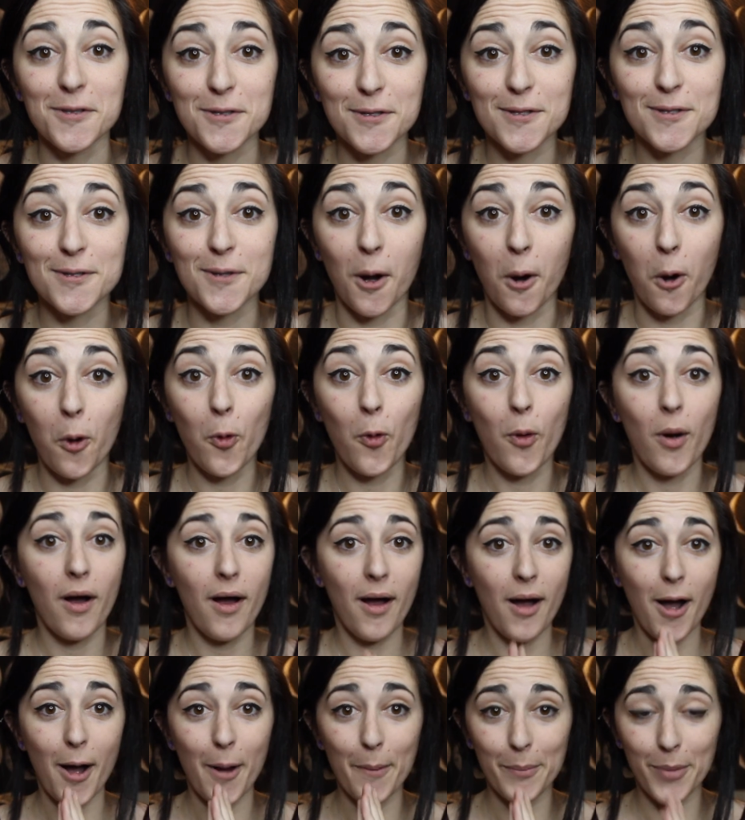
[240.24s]
so
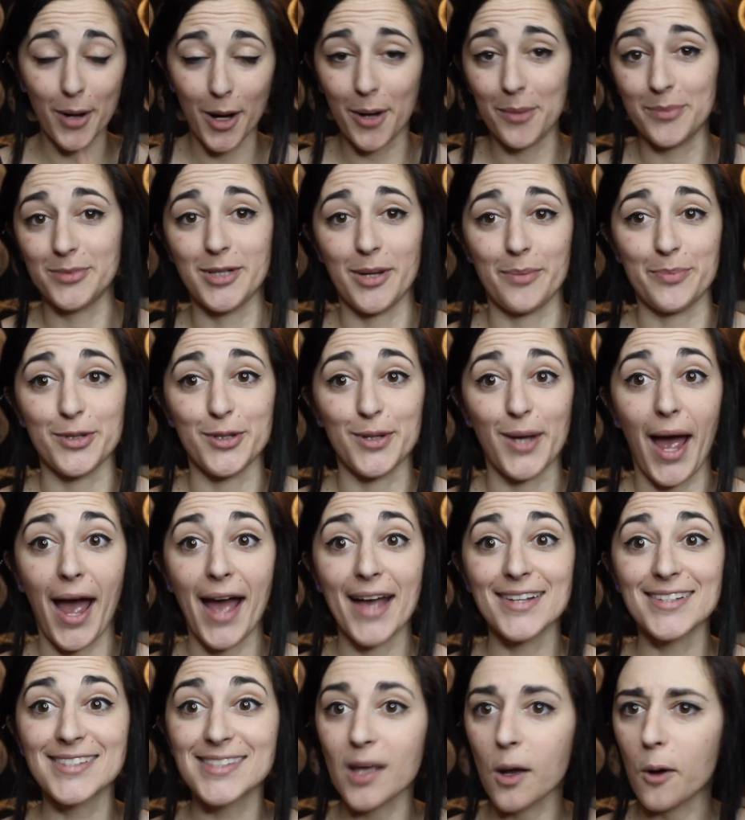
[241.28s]
pumped up, you
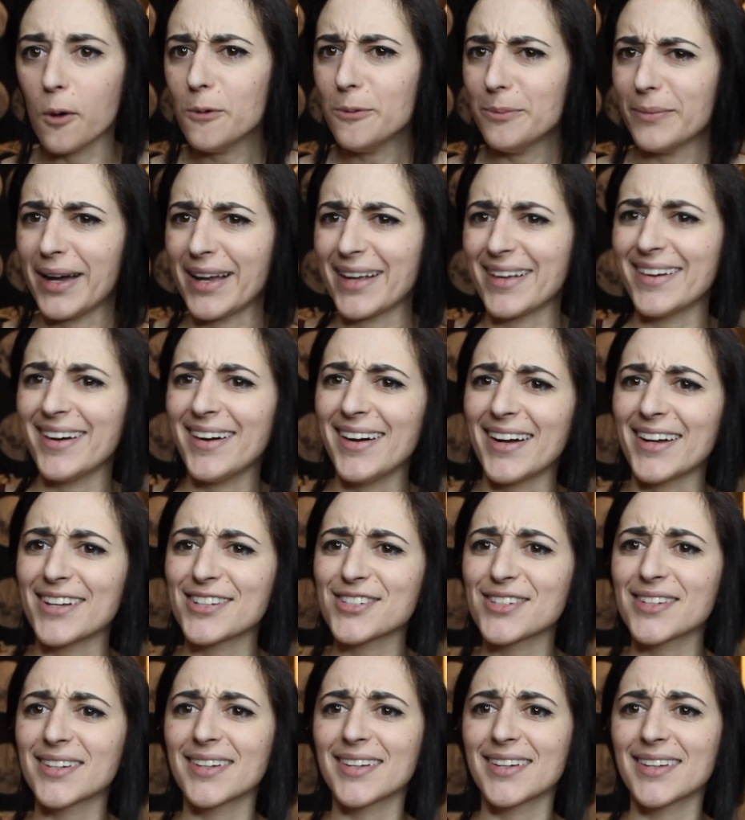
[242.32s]
guys. Oh my
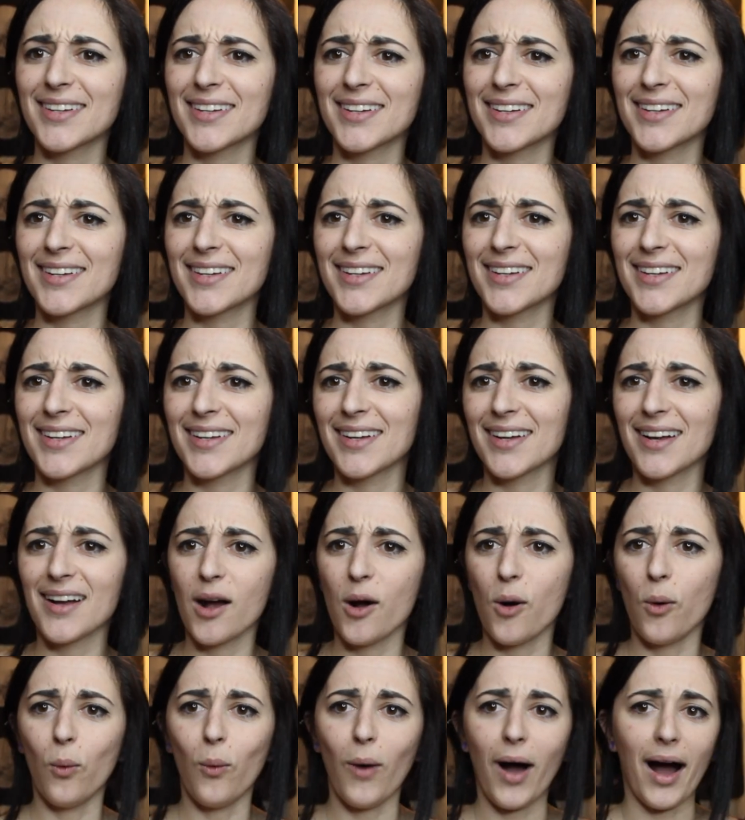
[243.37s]
gosh.
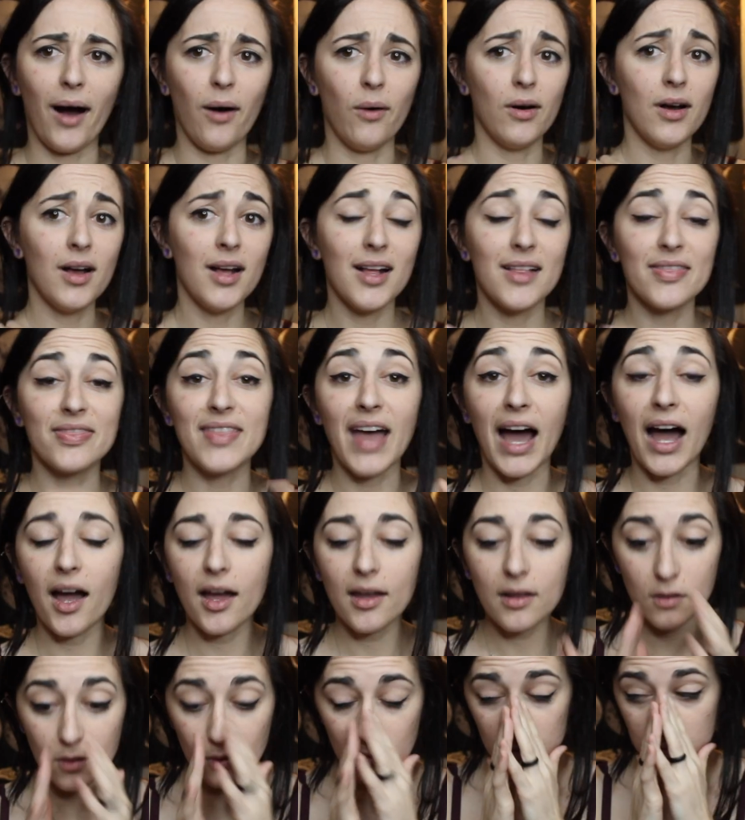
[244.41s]
Wow,
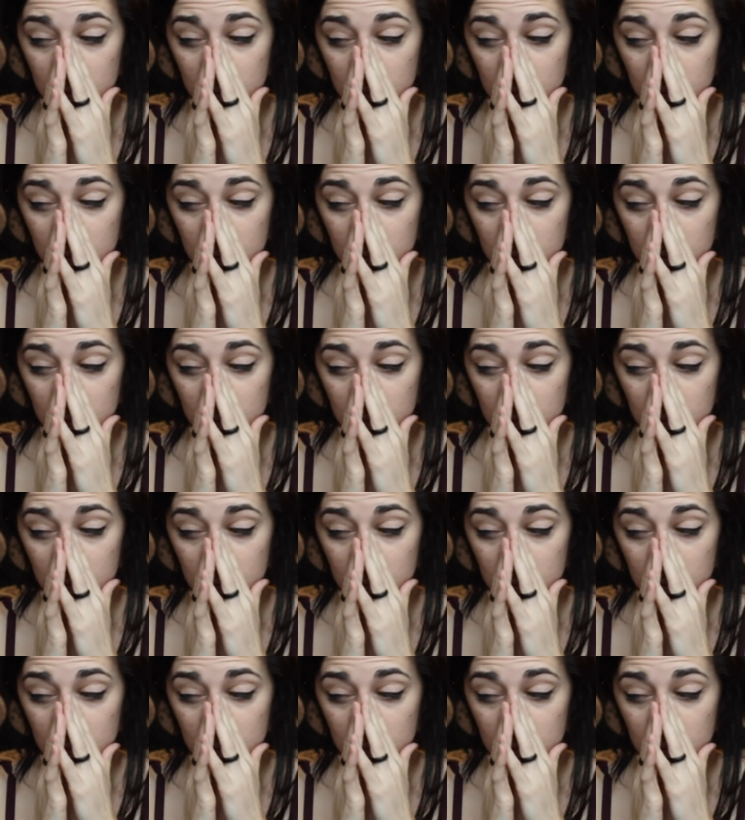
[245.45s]
that,